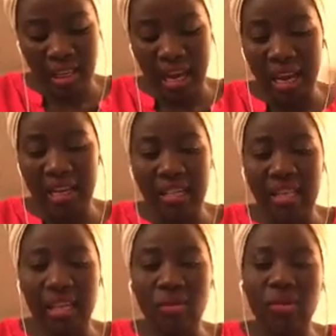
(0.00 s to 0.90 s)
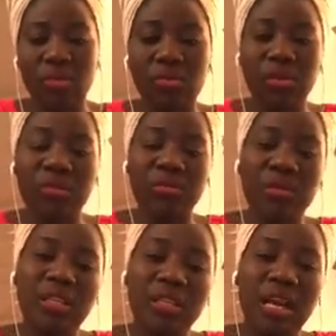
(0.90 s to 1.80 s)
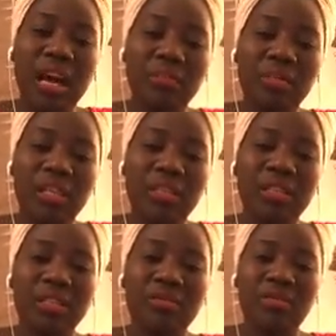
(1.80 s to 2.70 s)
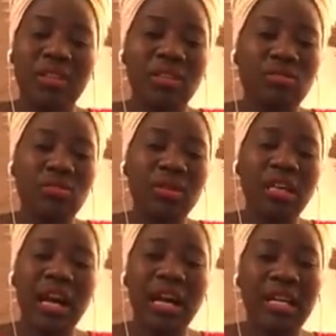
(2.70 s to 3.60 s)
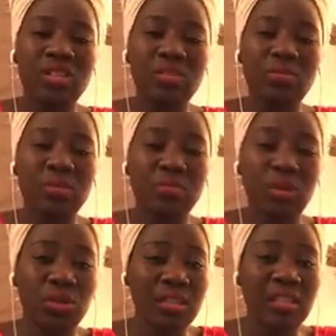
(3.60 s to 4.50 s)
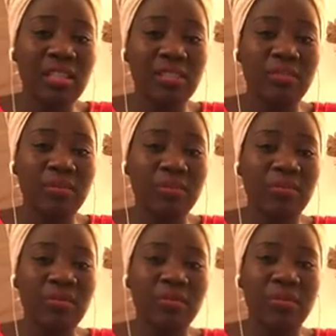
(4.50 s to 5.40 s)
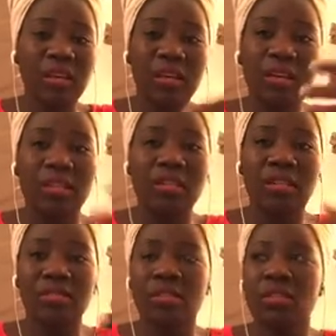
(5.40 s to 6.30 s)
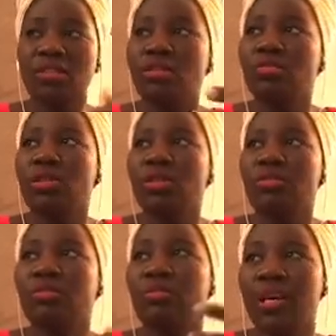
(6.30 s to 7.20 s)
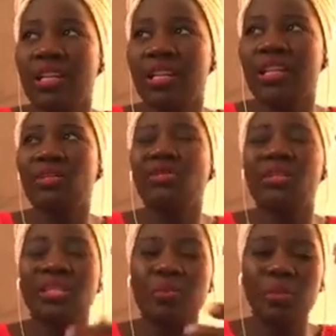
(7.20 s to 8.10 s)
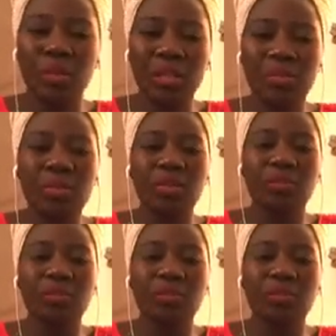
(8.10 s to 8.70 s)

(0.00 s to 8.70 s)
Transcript: I understand with the rest of things happening, it is really hard to be positive in the situation of panic or disappointment or